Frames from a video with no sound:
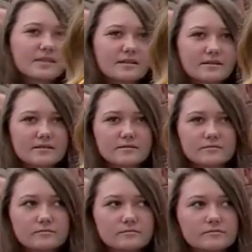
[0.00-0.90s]

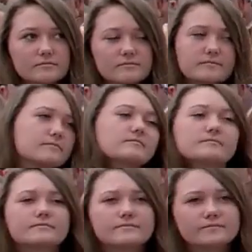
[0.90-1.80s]

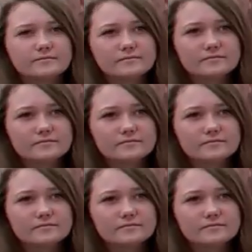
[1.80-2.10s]
(not speaking)